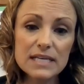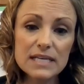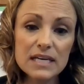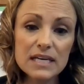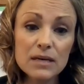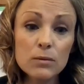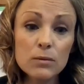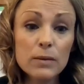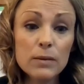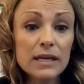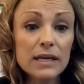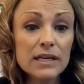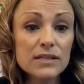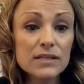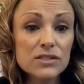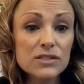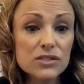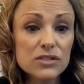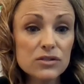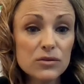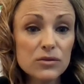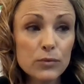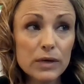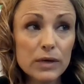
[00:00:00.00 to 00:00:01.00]
him
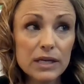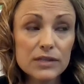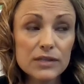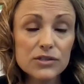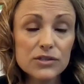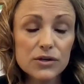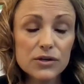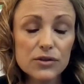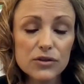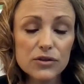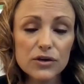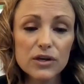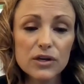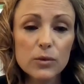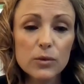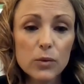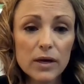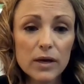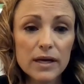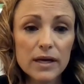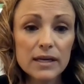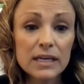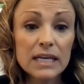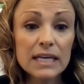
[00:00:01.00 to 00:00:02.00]
when he turned
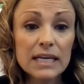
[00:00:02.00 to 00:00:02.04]
31.